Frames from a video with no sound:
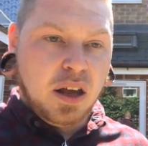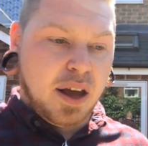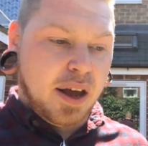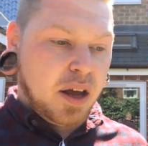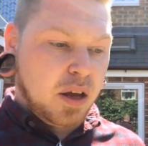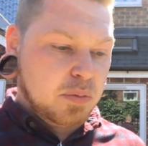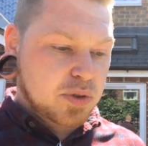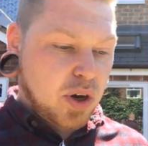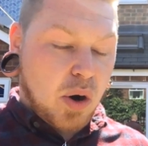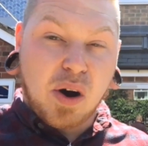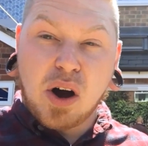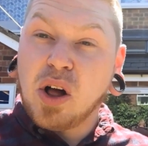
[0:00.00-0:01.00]

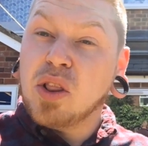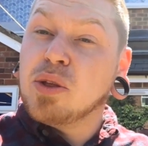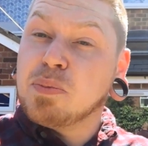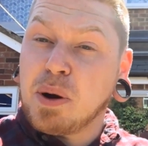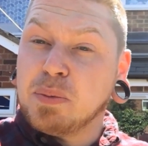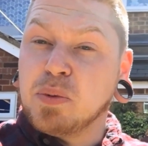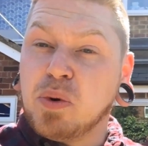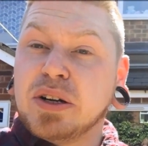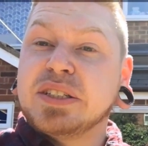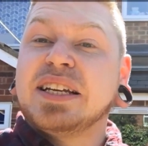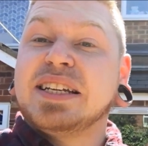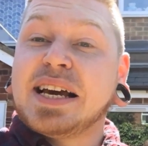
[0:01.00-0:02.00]
So the problem
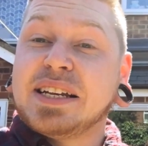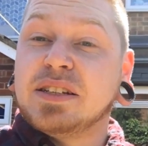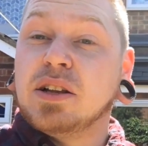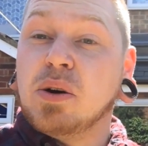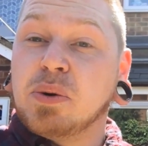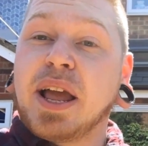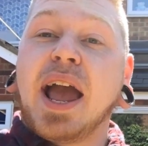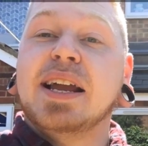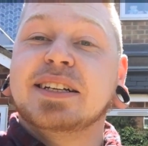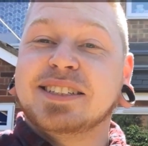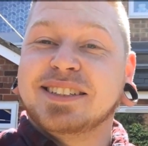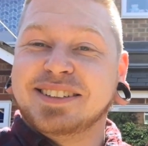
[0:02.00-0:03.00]
was I had to
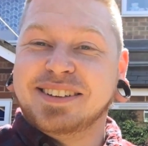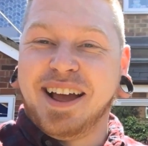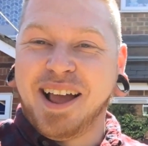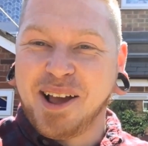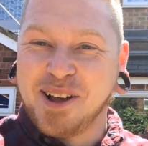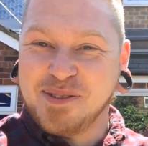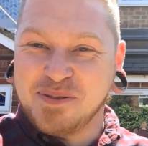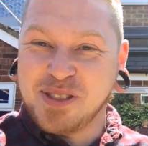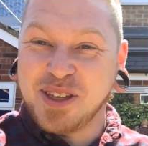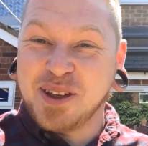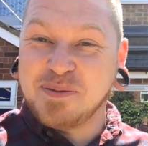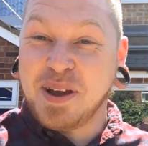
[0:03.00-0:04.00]
locate
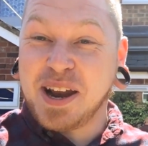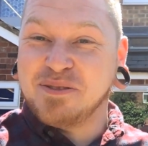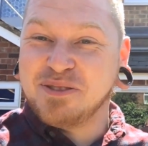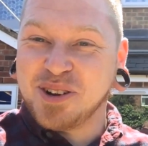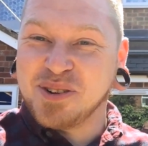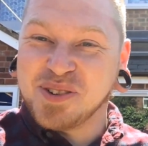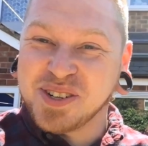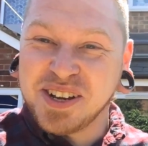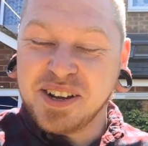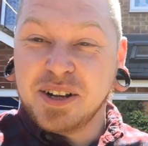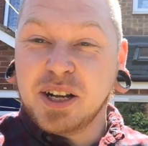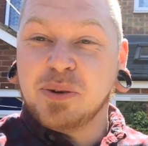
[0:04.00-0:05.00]
the main fuse,
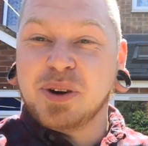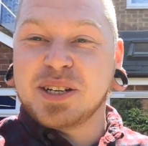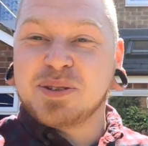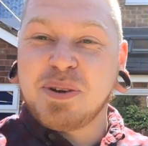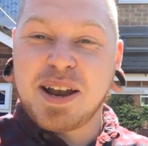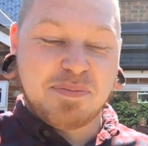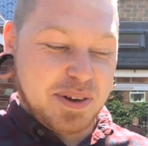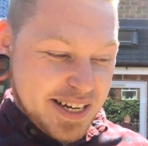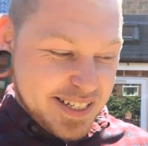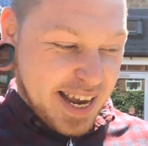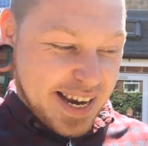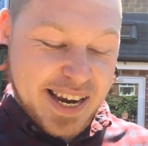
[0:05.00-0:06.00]
which meant me
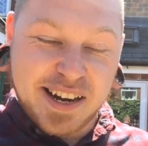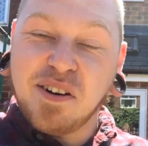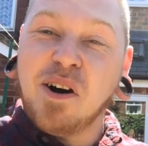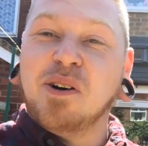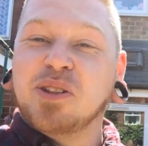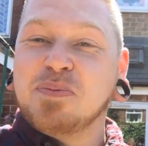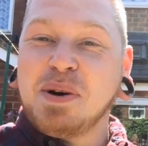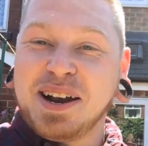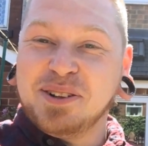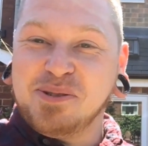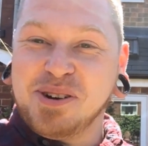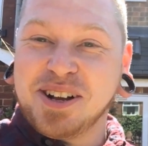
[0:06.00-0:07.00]
taking all the
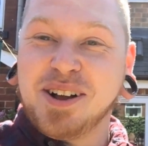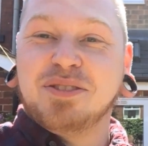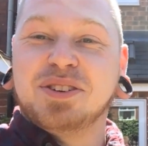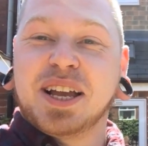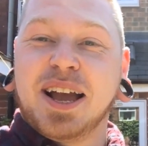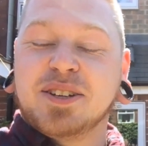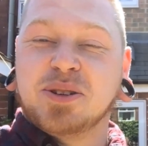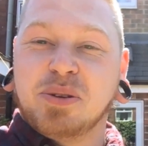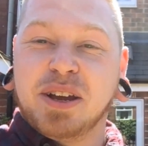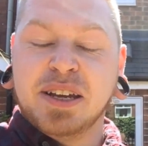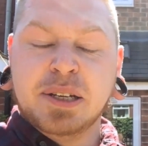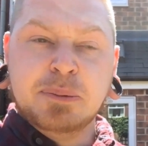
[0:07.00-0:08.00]
panel work off to get to
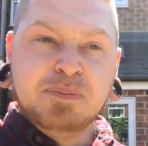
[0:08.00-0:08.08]
it.